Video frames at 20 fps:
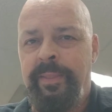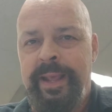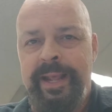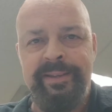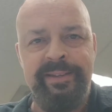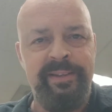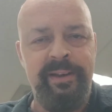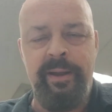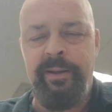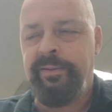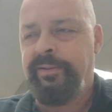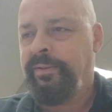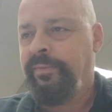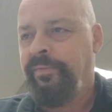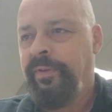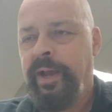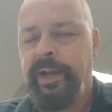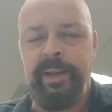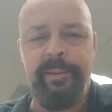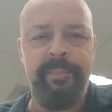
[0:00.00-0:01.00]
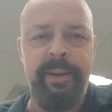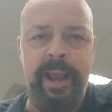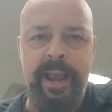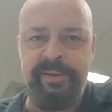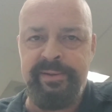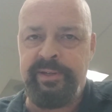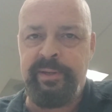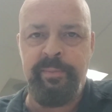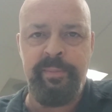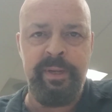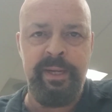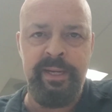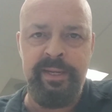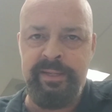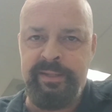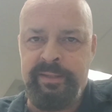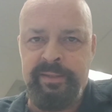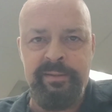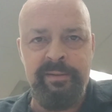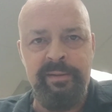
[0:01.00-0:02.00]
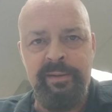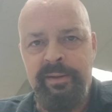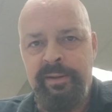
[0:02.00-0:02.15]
That song's a fucking masterpiece,